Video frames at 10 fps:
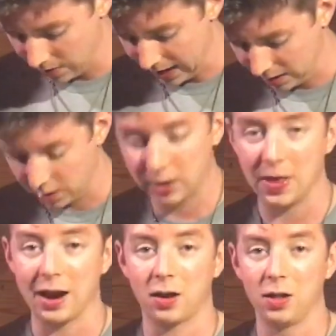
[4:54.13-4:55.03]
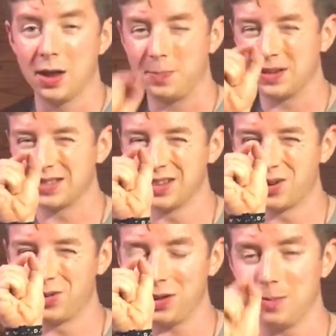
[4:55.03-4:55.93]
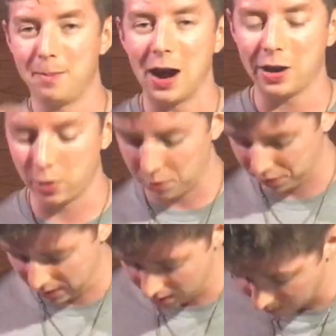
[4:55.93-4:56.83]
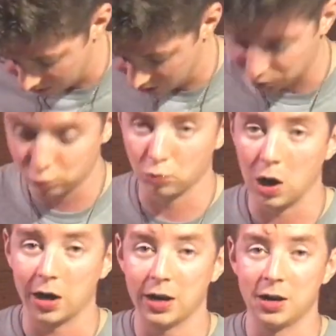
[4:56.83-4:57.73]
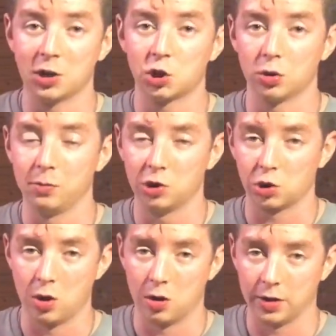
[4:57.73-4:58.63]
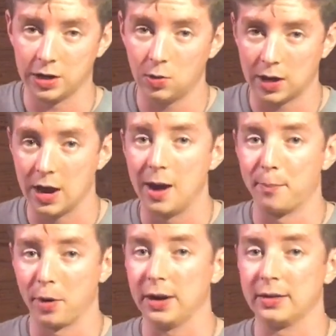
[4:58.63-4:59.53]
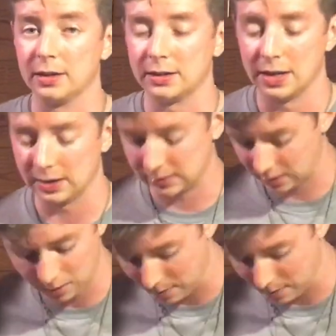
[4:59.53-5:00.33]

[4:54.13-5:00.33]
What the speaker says: that clip is literally micro thin, but it's rugged and extremely strong. Like, you cannot break these things. They're